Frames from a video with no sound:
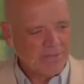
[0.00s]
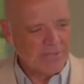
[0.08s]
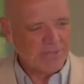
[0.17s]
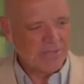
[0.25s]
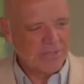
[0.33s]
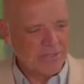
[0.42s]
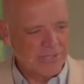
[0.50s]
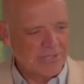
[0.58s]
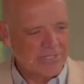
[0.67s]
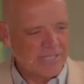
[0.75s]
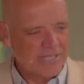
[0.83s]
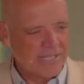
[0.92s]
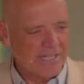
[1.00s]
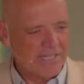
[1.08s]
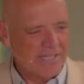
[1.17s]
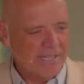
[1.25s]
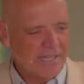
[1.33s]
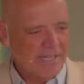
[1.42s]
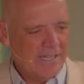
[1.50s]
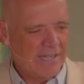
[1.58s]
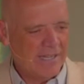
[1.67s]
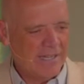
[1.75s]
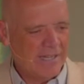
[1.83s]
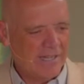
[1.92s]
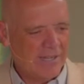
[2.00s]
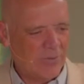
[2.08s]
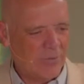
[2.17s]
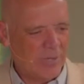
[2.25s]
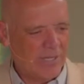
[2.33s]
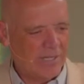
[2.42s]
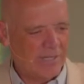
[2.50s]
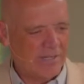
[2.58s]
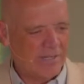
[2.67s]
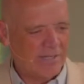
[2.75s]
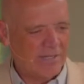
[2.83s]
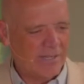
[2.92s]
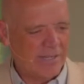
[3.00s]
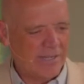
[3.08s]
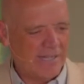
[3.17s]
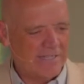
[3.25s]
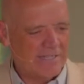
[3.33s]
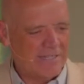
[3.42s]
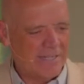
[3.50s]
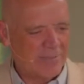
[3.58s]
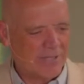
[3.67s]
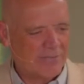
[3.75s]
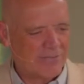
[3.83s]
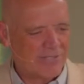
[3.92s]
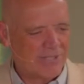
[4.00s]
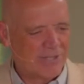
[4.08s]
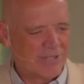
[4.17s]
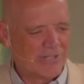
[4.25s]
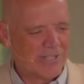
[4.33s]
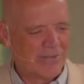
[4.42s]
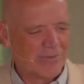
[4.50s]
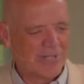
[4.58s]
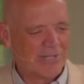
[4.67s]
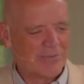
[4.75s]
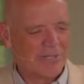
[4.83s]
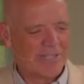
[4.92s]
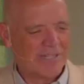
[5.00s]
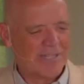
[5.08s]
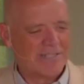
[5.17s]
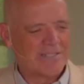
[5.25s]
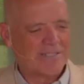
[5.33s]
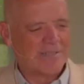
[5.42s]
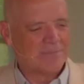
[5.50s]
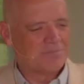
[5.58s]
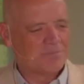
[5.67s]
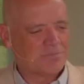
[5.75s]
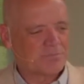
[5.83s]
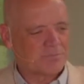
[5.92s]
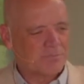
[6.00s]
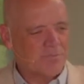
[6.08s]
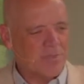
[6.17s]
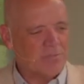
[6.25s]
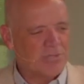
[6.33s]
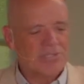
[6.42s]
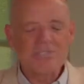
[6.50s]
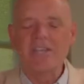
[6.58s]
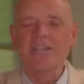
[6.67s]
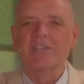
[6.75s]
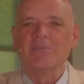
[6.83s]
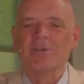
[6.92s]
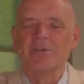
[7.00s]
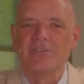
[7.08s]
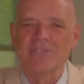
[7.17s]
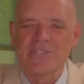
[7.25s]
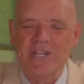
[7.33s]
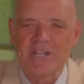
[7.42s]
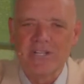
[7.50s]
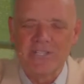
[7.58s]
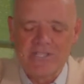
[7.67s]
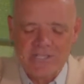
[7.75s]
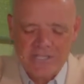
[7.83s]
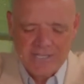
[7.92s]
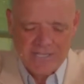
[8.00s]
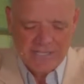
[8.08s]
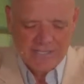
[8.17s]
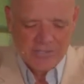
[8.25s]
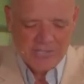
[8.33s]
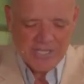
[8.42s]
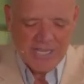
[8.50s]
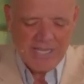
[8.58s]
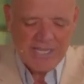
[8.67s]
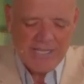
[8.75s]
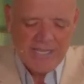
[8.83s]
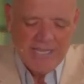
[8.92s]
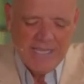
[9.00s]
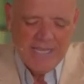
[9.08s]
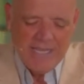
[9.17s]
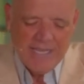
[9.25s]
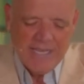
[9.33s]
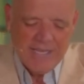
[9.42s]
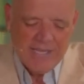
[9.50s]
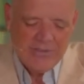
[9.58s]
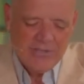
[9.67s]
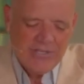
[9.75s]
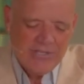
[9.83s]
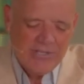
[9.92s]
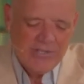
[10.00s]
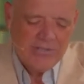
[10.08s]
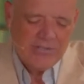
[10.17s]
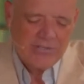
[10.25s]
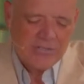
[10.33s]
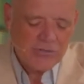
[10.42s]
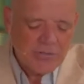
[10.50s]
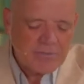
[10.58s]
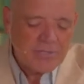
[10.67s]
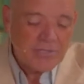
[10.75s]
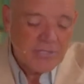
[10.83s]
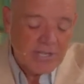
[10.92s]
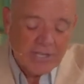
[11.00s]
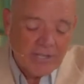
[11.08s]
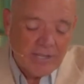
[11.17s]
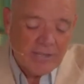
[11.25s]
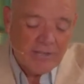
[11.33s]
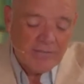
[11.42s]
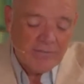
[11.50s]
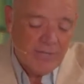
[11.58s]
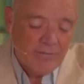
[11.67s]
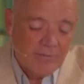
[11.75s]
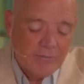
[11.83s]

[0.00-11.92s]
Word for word: the third day, uh, when God, uh, I believe it was the third day, wasn't it? When God uh, put the sun and the moon and the stars uh, in the sky. Uh, the scriptures say, uh, even